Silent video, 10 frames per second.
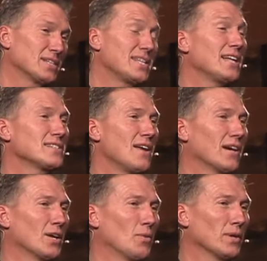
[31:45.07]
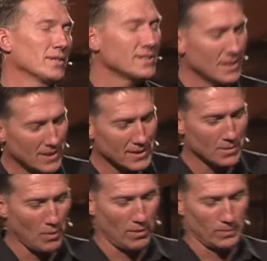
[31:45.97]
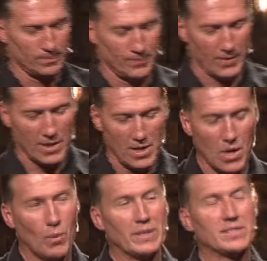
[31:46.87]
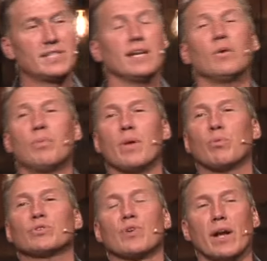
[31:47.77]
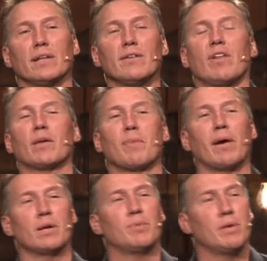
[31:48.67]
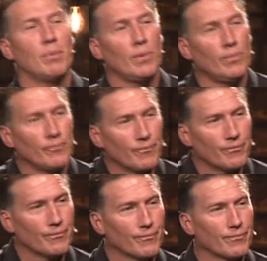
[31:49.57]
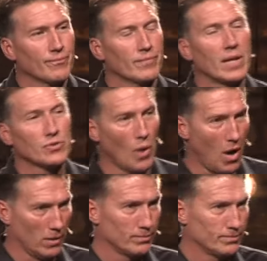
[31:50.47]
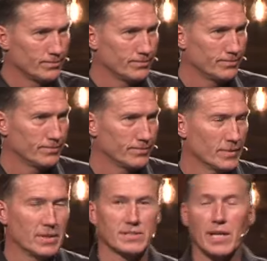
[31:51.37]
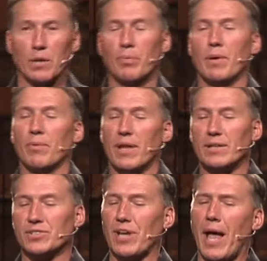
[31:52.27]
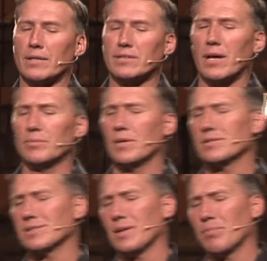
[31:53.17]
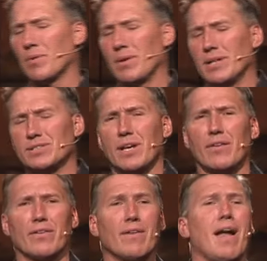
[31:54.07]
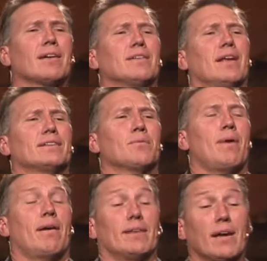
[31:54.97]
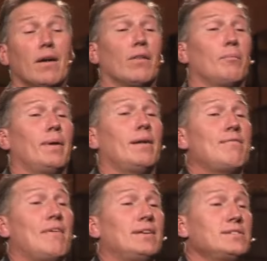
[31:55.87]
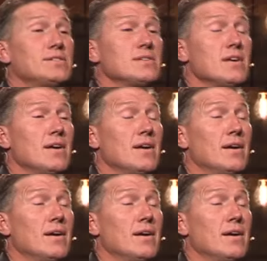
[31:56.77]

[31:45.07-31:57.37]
Because that's not going to work. This, this is the problem. When single people try to live like married people, that's wrong. Single people, they're shacked up, they're sleeping with each other, they're acting like they're married. They got all the benefits,